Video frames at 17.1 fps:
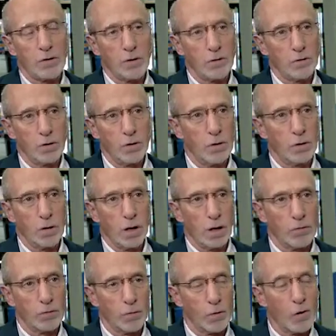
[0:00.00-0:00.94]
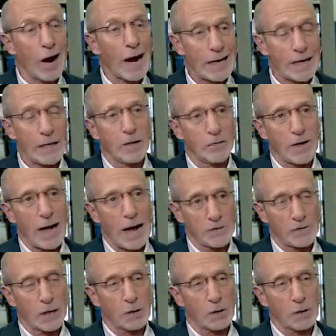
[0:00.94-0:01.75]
to do a variety of tasks.